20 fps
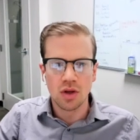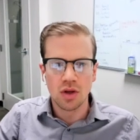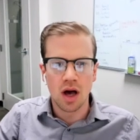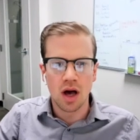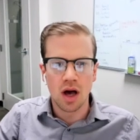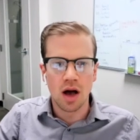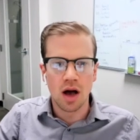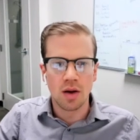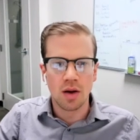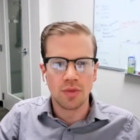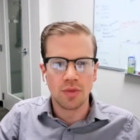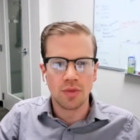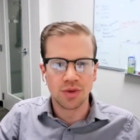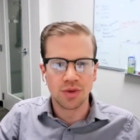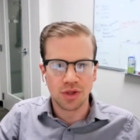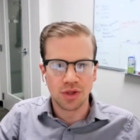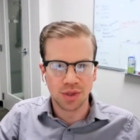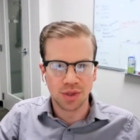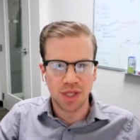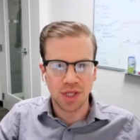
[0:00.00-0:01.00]
Um, th
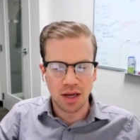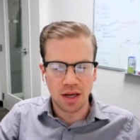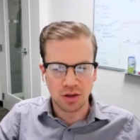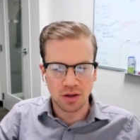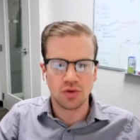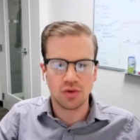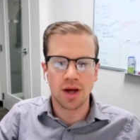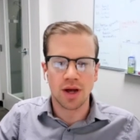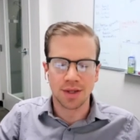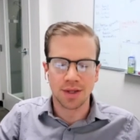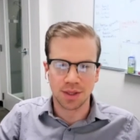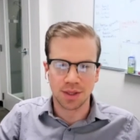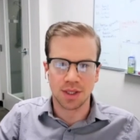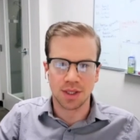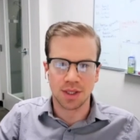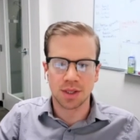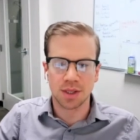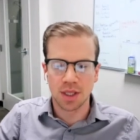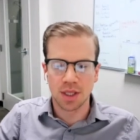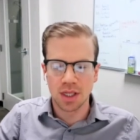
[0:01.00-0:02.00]
those data do not
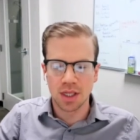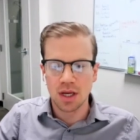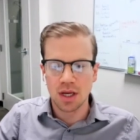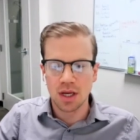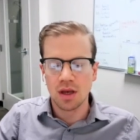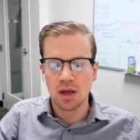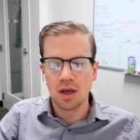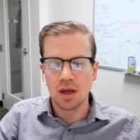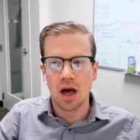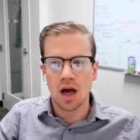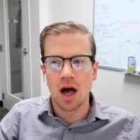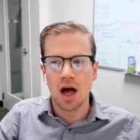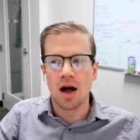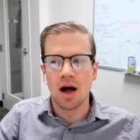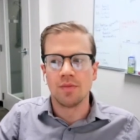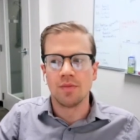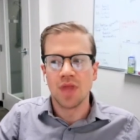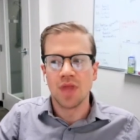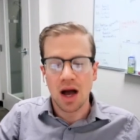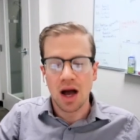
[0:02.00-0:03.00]
exist.
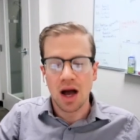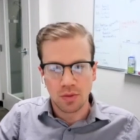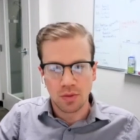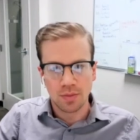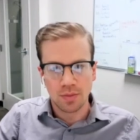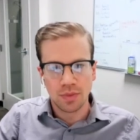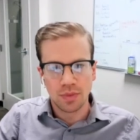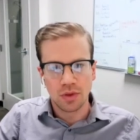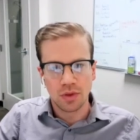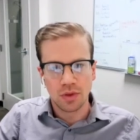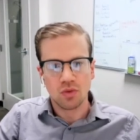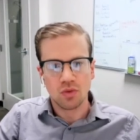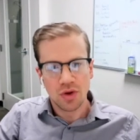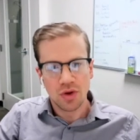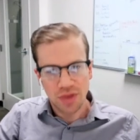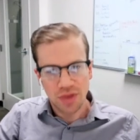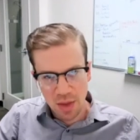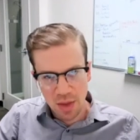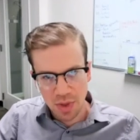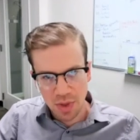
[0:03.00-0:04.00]
Um, now, with
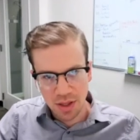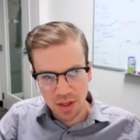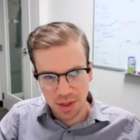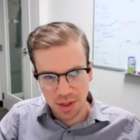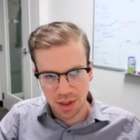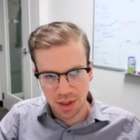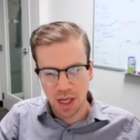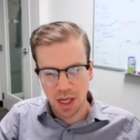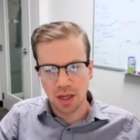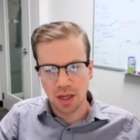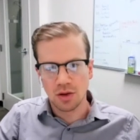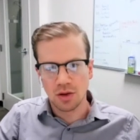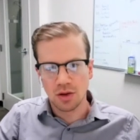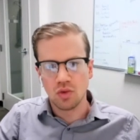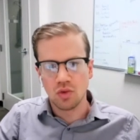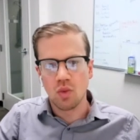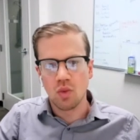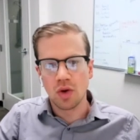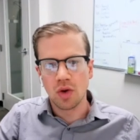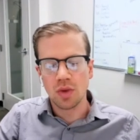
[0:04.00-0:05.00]
that being said,
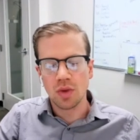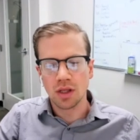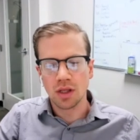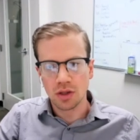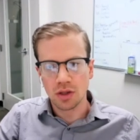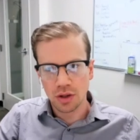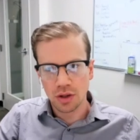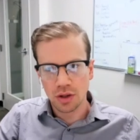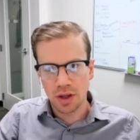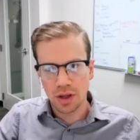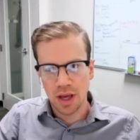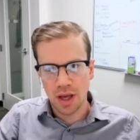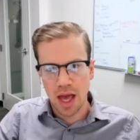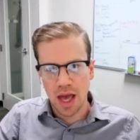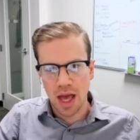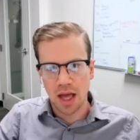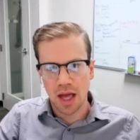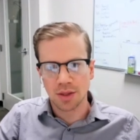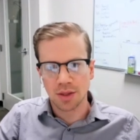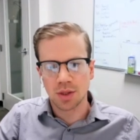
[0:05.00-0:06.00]
when we look
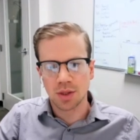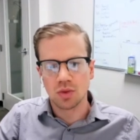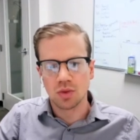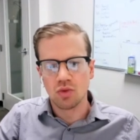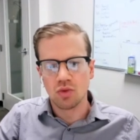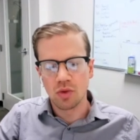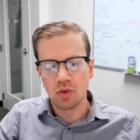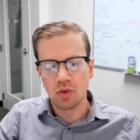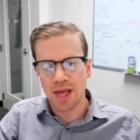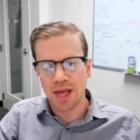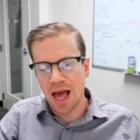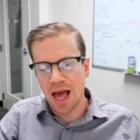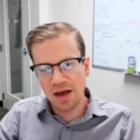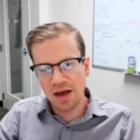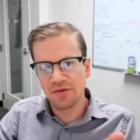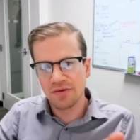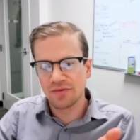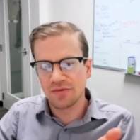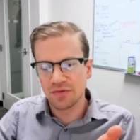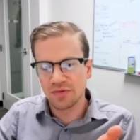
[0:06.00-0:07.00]
at what we
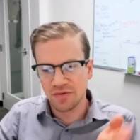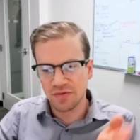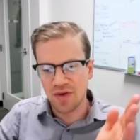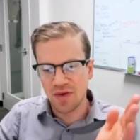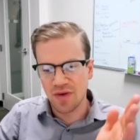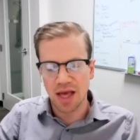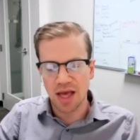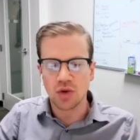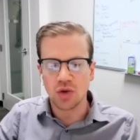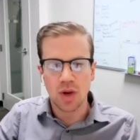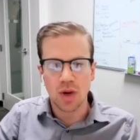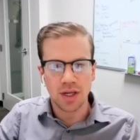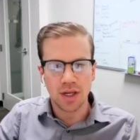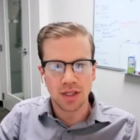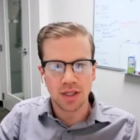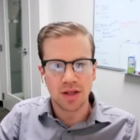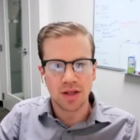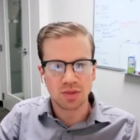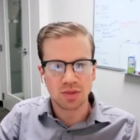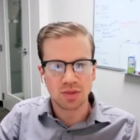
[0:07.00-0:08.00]
have evaluated,
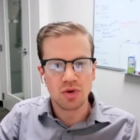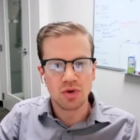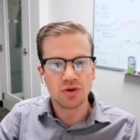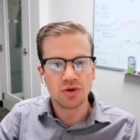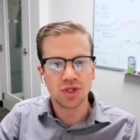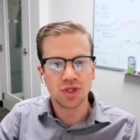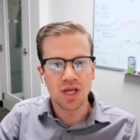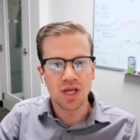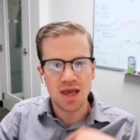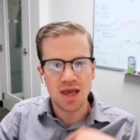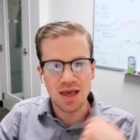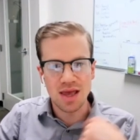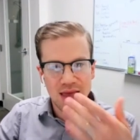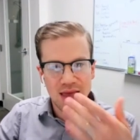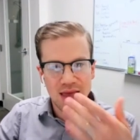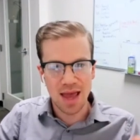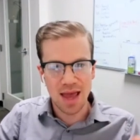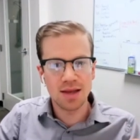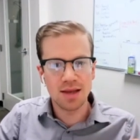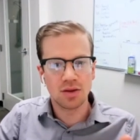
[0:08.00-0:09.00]
and that's mostly
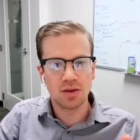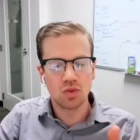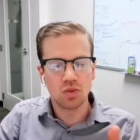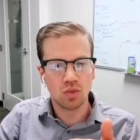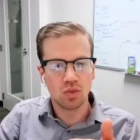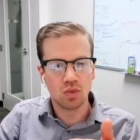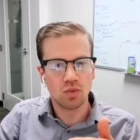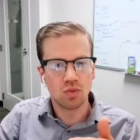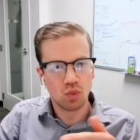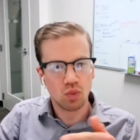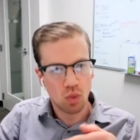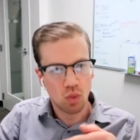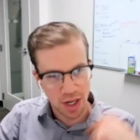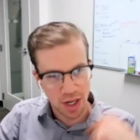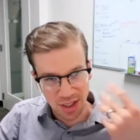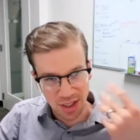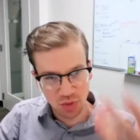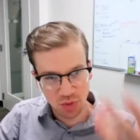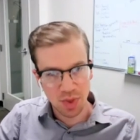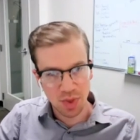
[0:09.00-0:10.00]
gait,
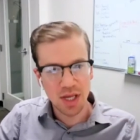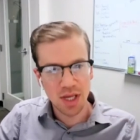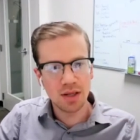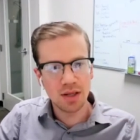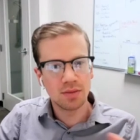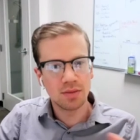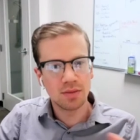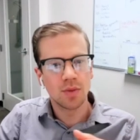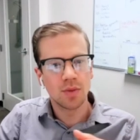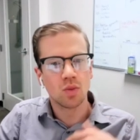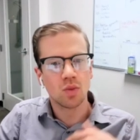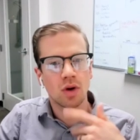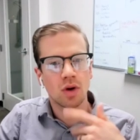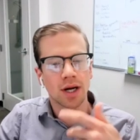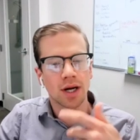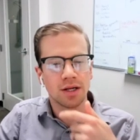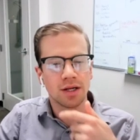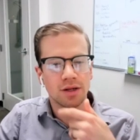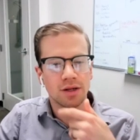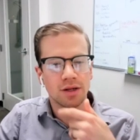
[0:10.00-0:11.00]
walking speed, and
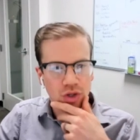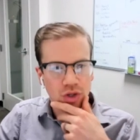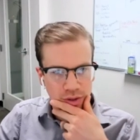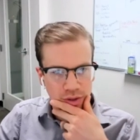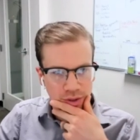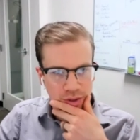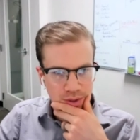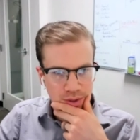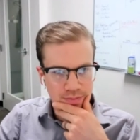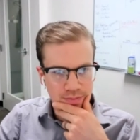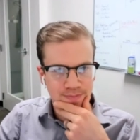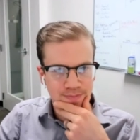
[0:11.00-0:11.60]
walking endurance.